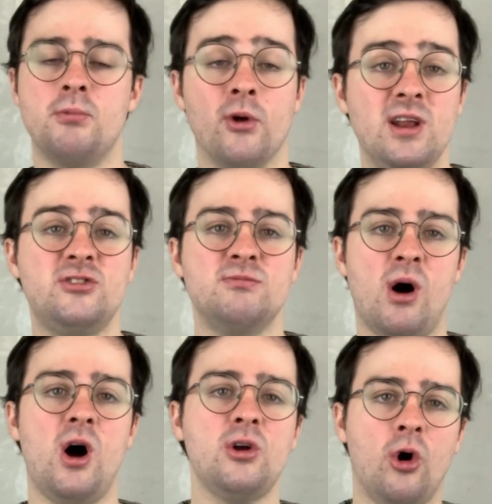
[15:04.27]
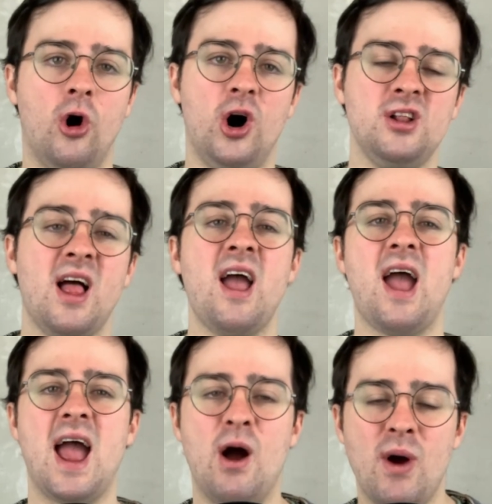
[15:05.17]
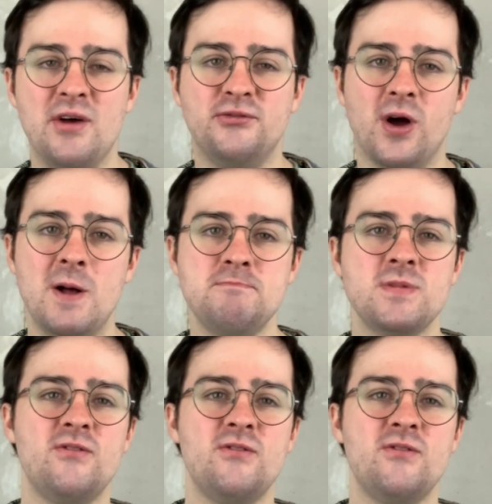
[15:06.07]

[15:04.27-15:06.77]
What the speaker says: a pretty smart call. However,